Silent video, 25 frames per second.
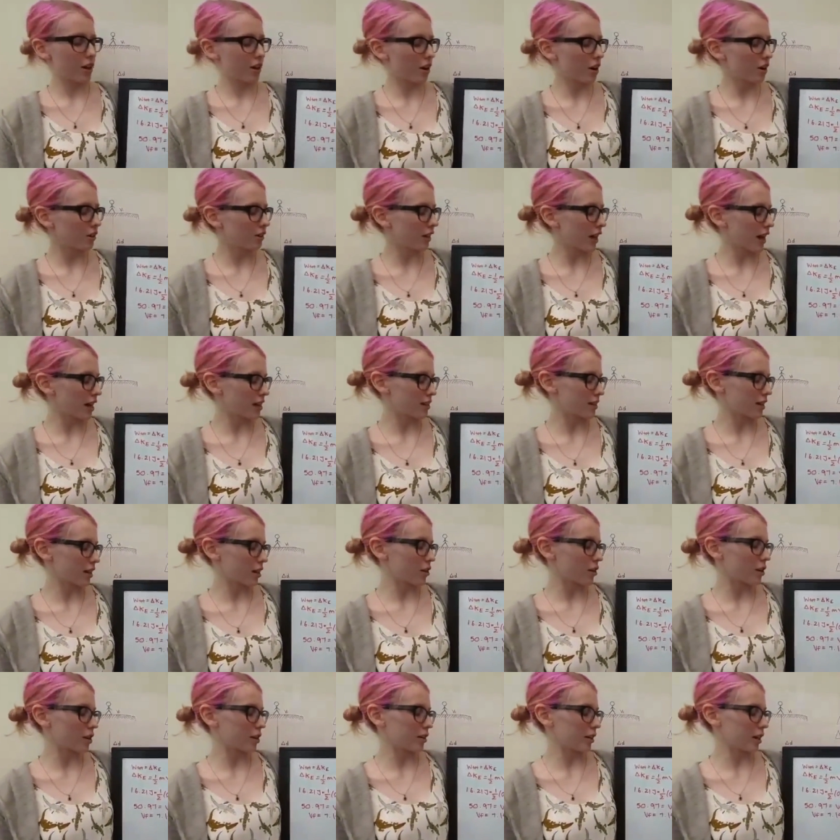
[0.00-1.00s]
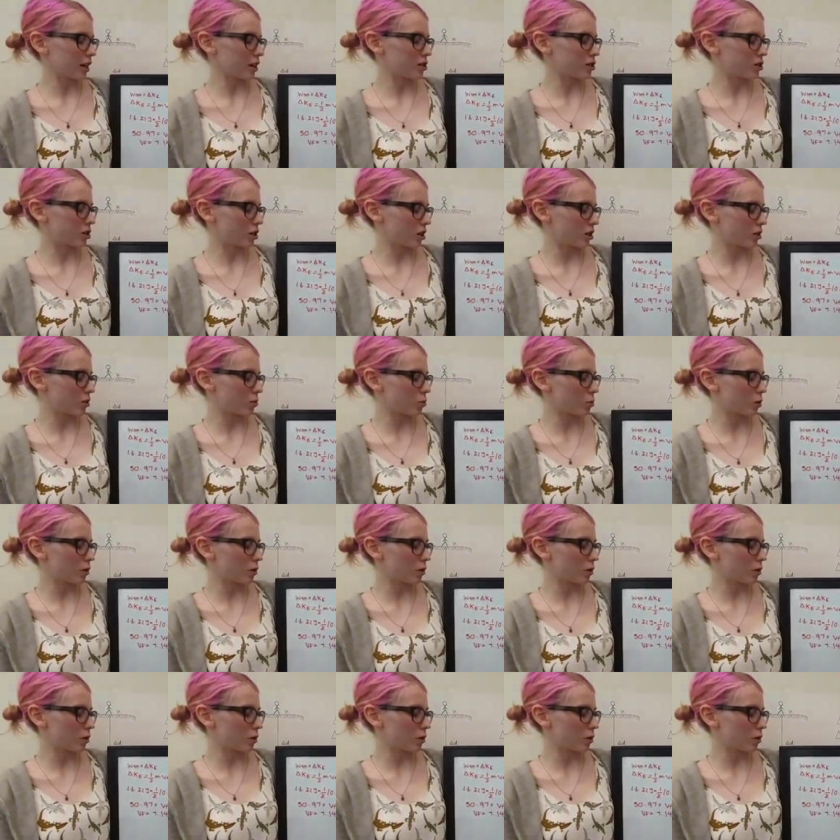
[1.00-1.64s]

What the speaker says: in our last calculation,